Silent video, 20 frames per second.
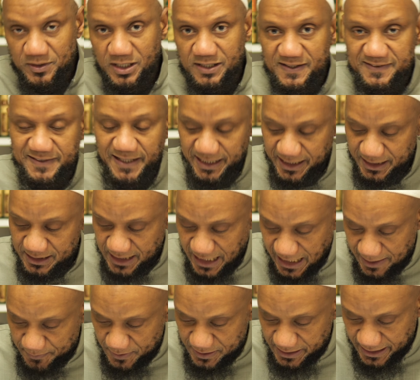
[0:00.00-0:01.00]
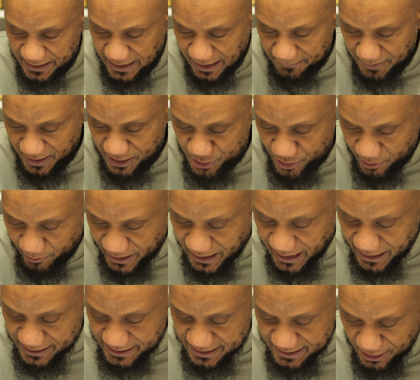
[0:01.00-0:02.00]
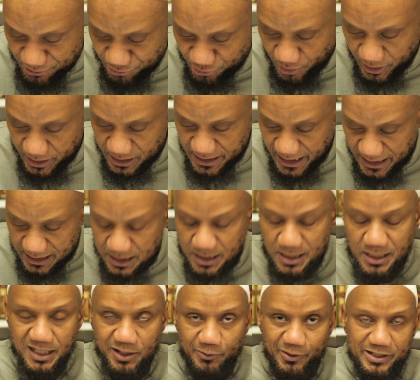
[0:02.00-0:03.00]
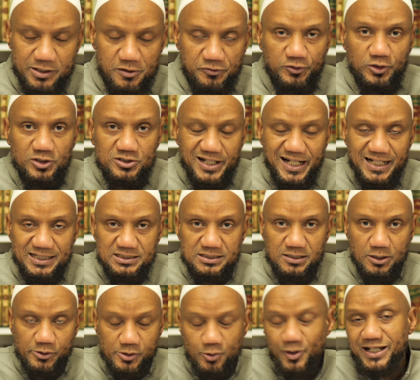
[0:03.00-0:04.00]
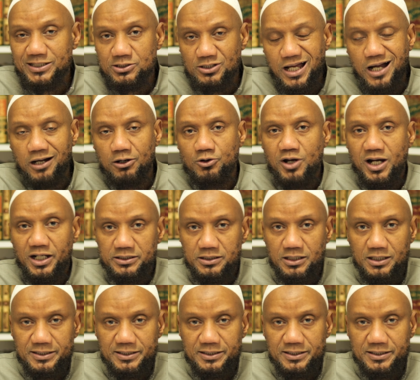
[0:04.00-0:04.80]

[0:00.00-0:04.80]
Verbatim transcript: the second type that they mention regarding this concerning that, what they refer to as riwayatul aqran,